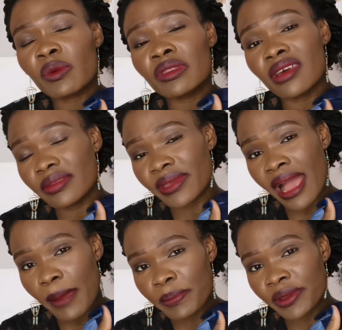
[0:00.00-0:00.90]
they would not be
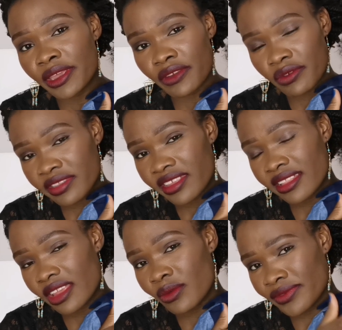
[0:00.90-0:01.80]
happy if you
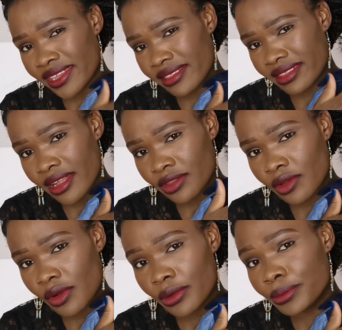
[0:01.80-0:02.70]
tell them you've eaten at
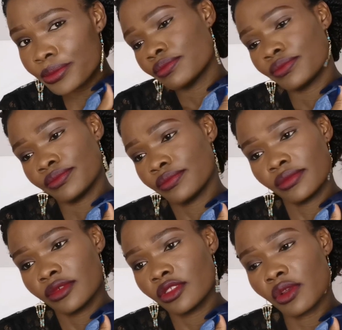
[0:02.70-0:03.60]
home.
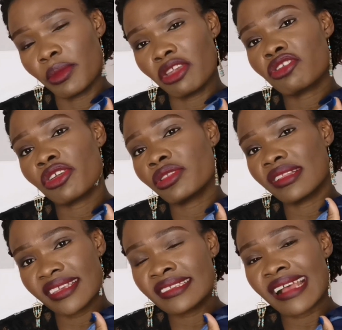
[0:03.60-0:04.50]
So make sure you
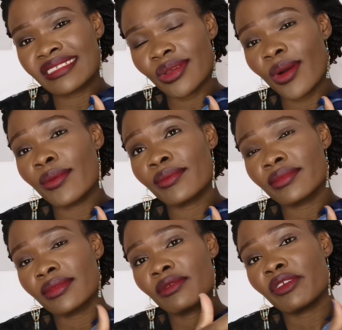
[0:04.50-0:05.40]
don't eat at
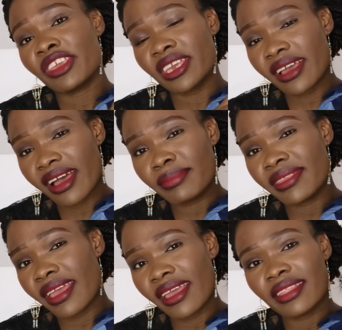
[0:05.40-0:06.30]
home. When you come
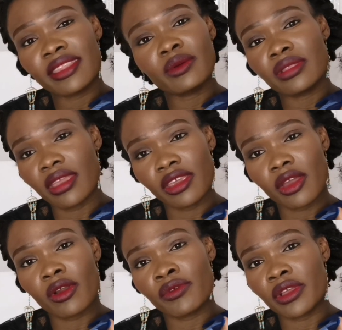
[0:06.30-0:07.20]
there, they will take
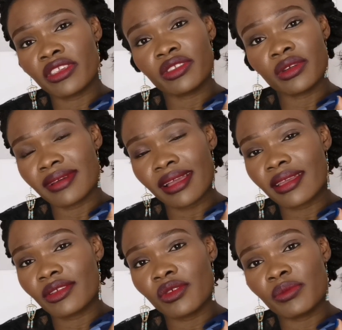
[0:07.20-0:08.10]
care of your stomach.
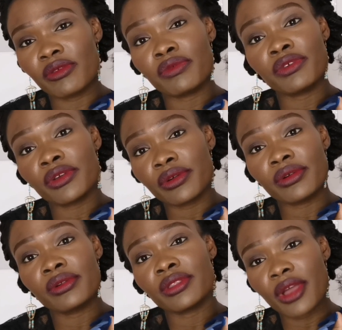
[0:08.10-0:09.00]
You'll be
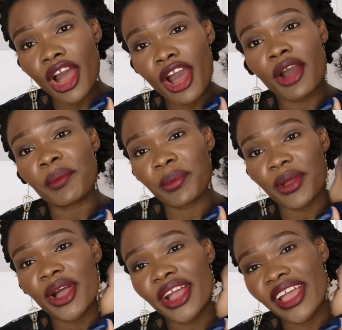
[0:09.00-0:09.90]
filled up,
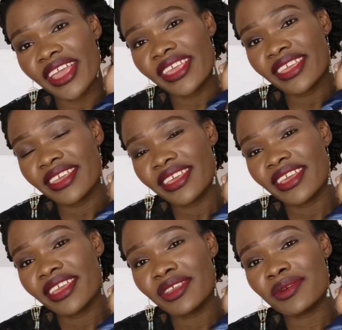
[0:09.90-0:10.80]
okay?
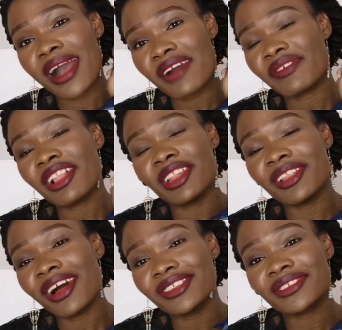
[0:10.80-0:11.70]
You'll have a
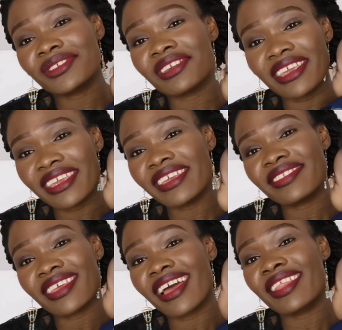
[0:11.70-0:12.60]
lot to
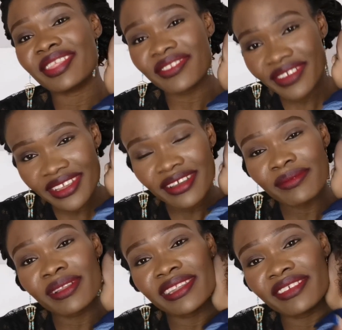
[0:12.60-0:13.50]
eat and
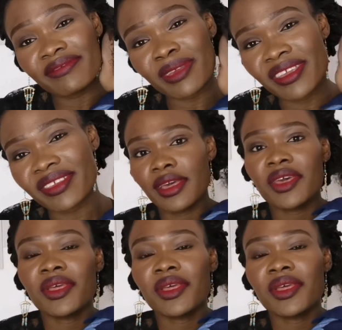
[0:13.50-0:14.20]
drink, believe me.